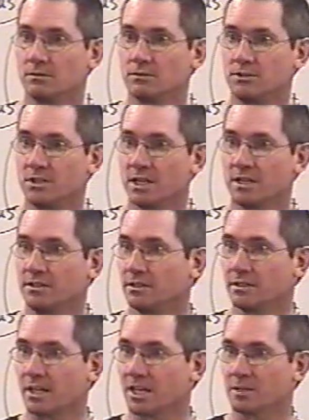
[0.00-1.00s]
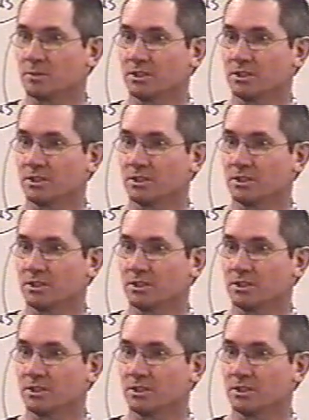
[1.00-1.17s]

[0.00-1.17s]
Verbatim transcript: dead, inanimate,